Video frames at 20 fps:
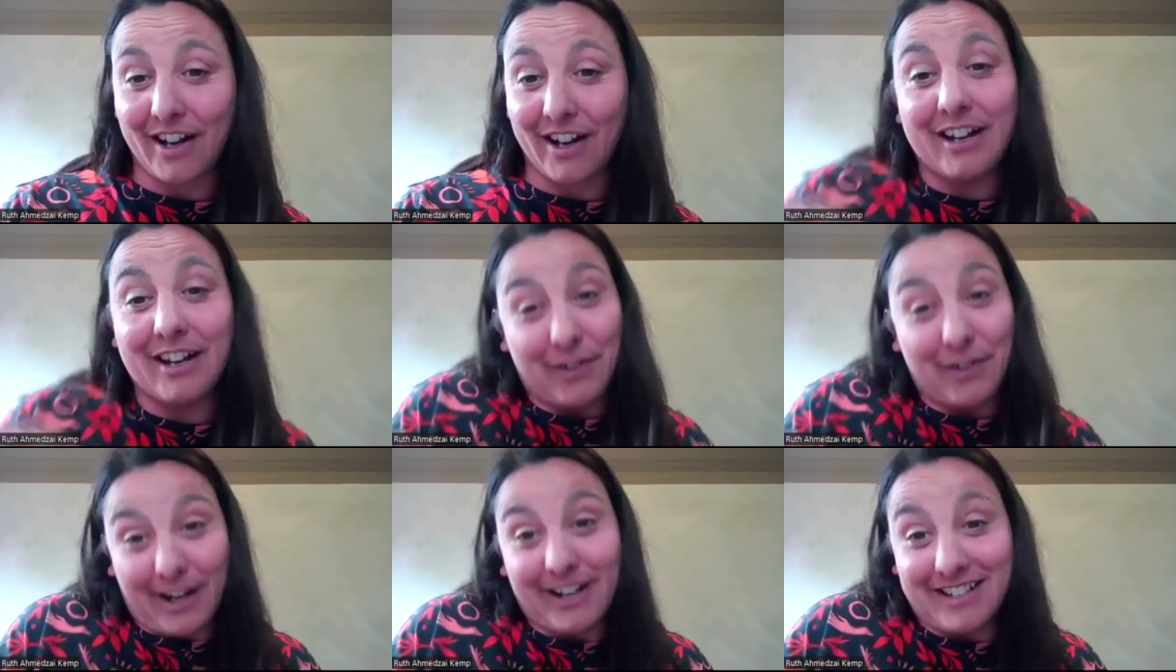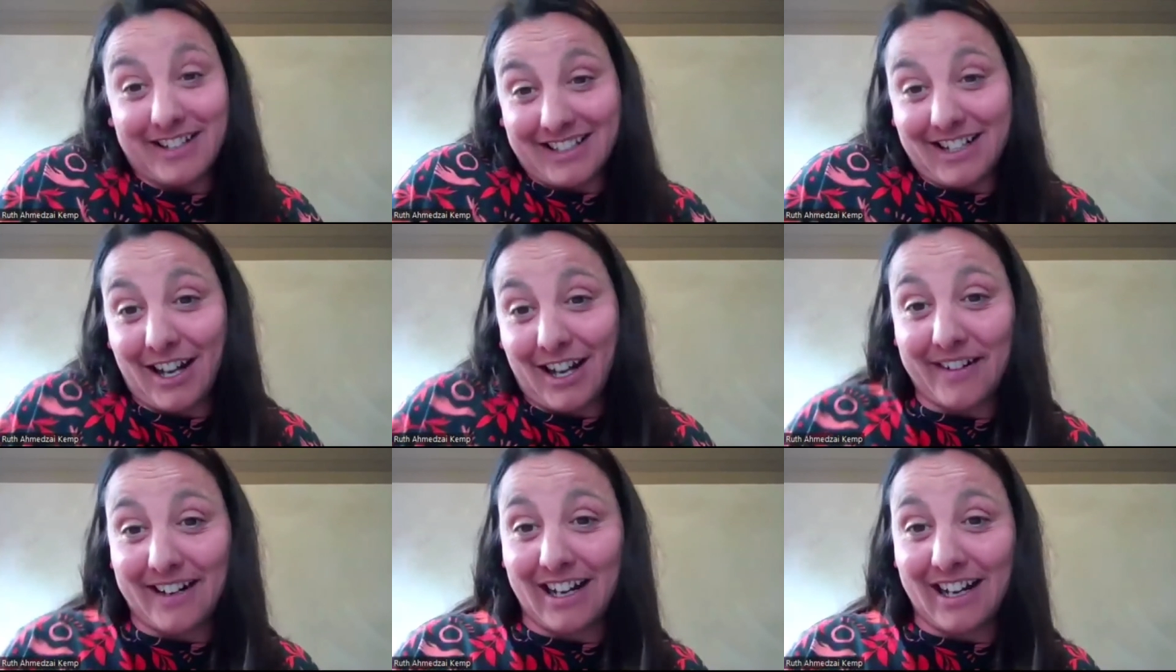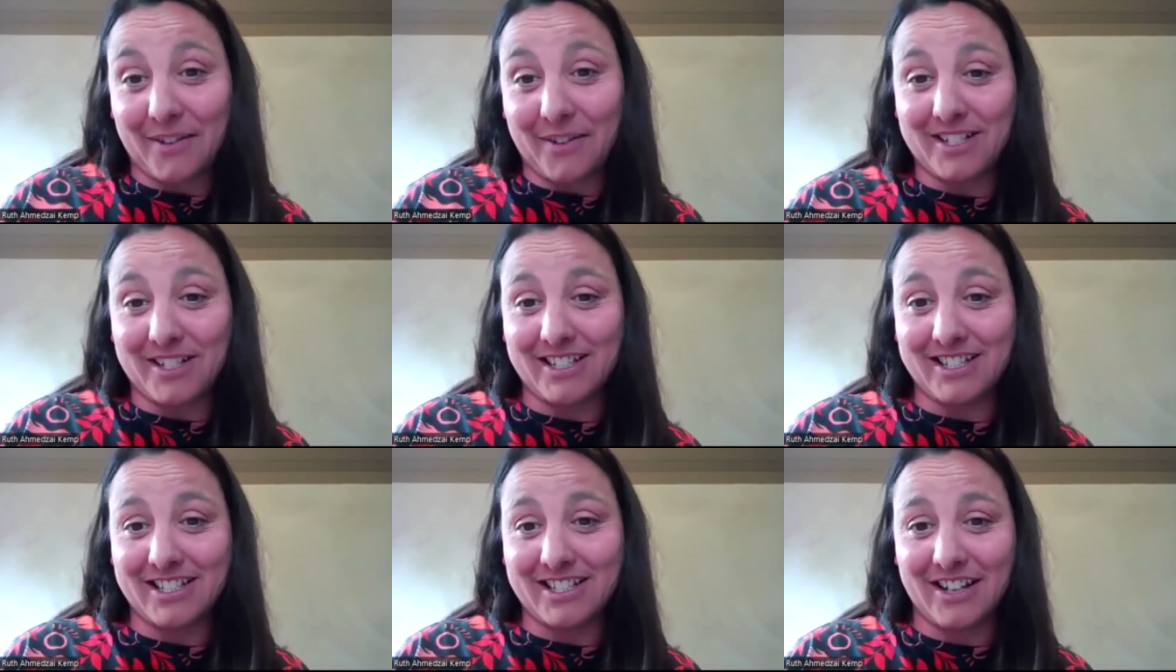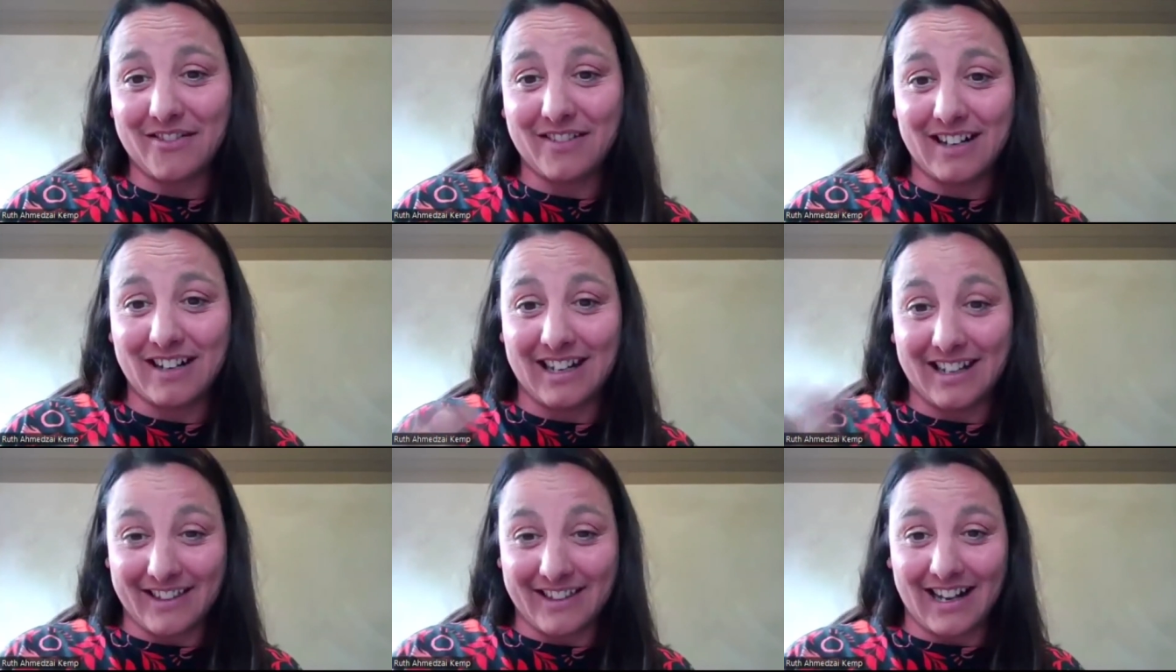and Slavic languages
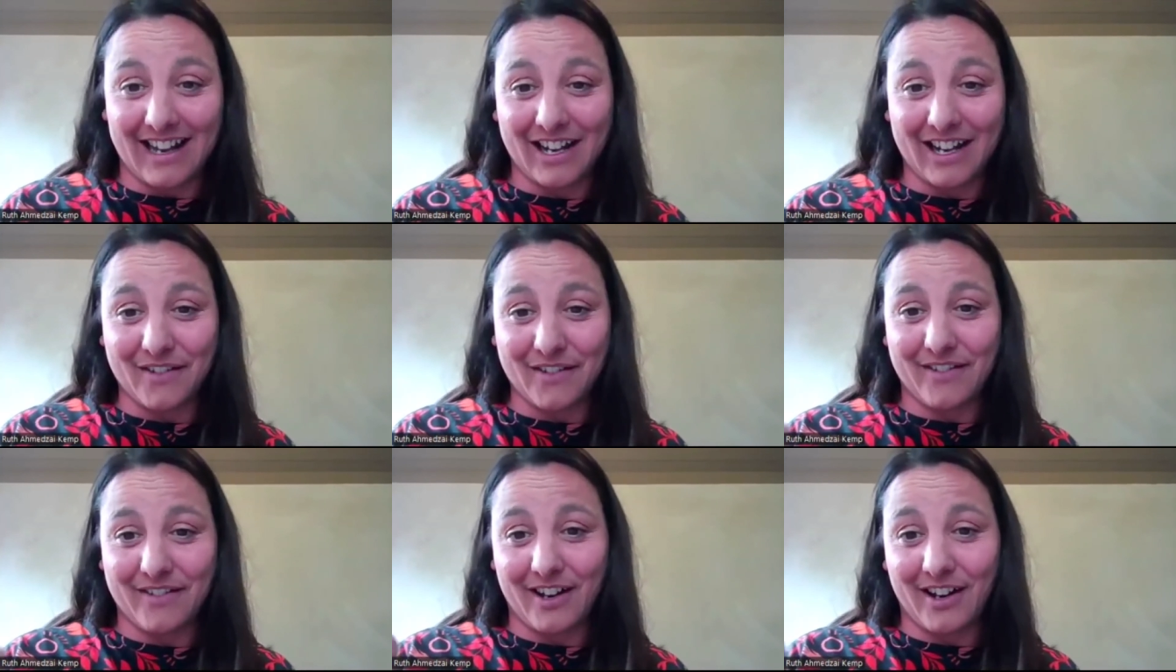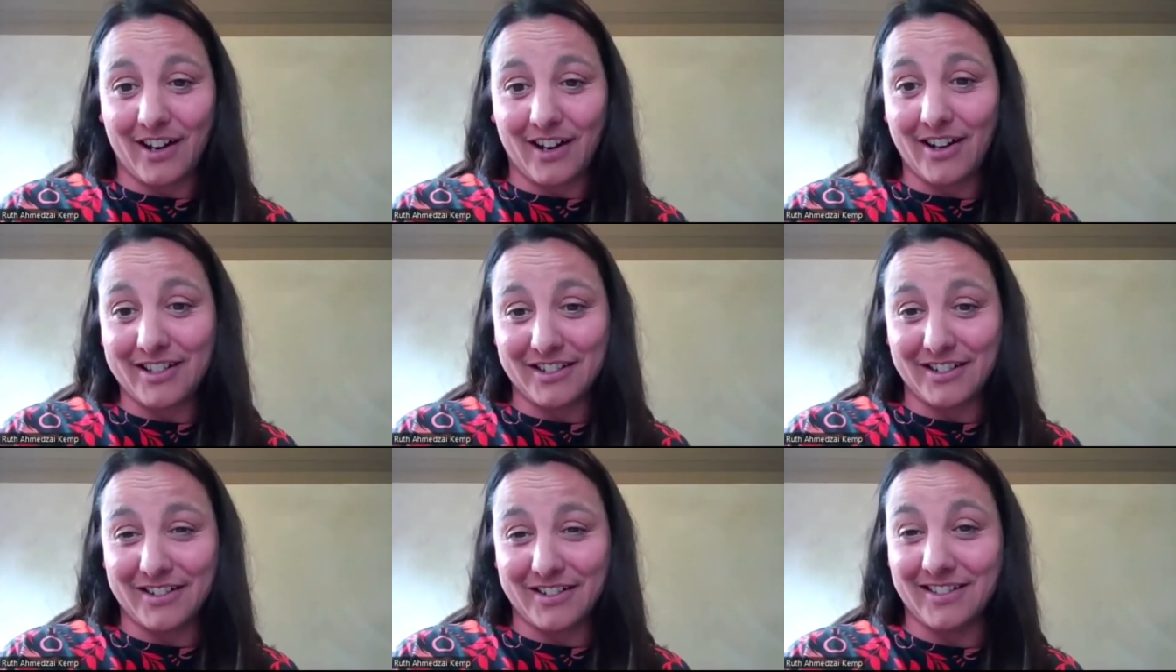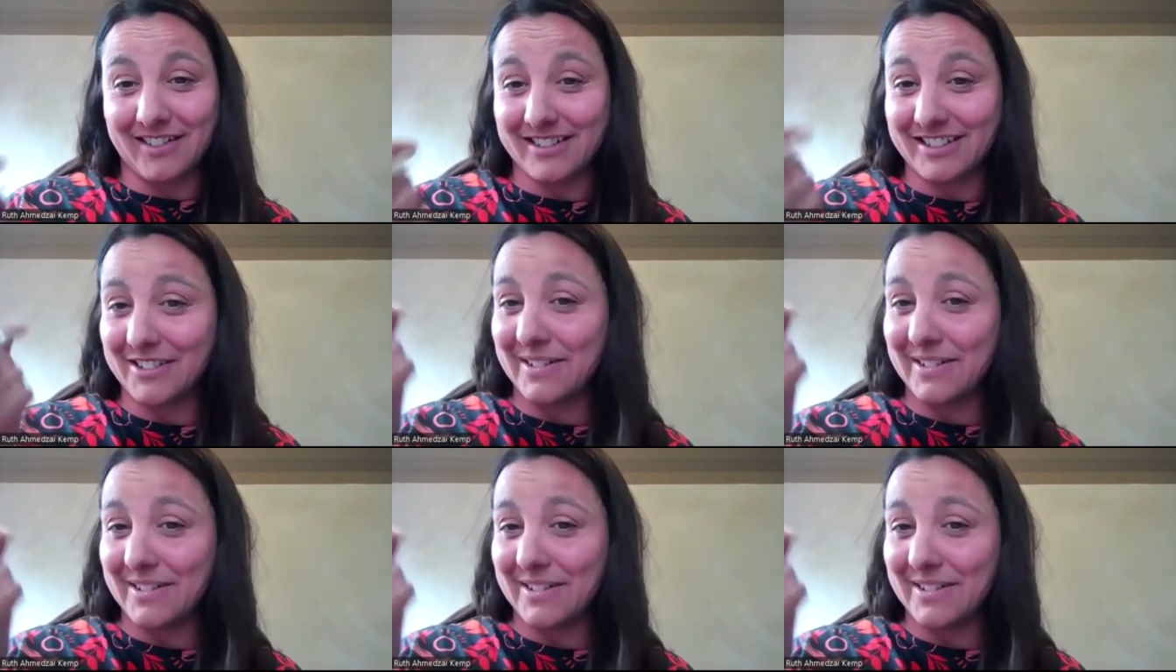generally, the lack of the article.